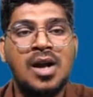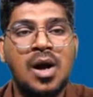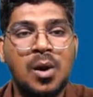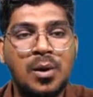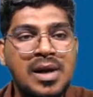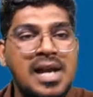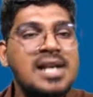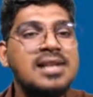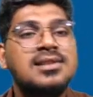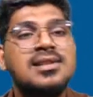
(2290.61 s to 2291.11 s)

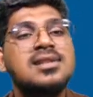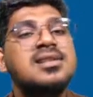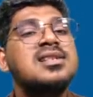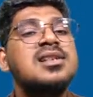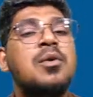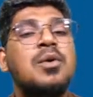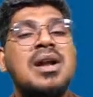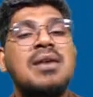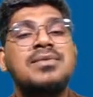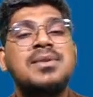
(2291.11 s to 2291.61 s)
Okay, this
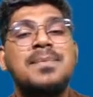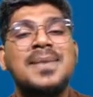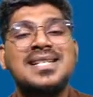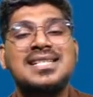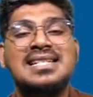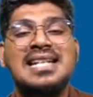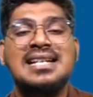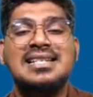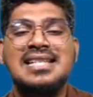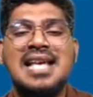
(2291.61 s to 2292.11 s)
is one of the
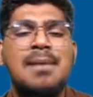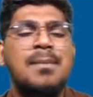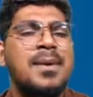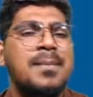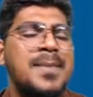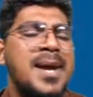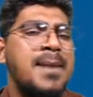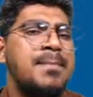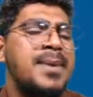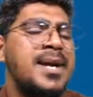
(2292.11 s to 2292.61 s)
best example.
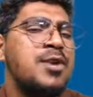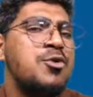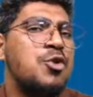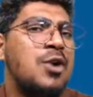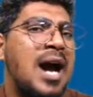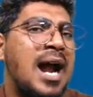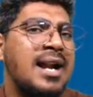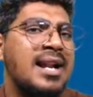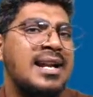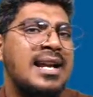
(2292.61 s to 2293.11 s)
Maybe you
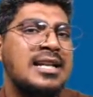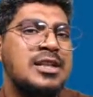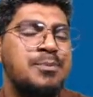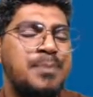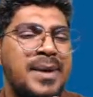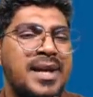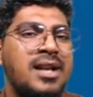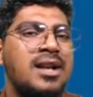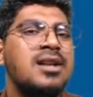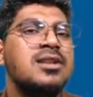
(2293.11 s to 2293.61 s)
had an
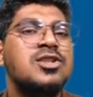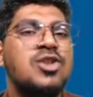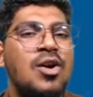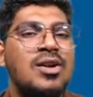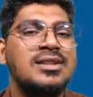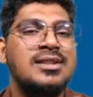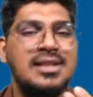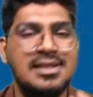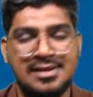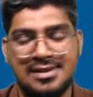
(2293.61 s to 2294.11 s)
experience
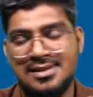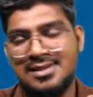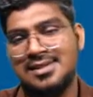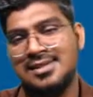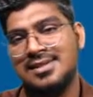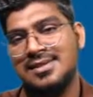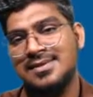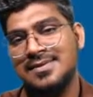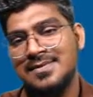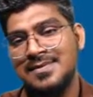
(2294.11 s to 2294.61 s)
on
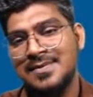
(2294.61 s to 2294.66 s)
this.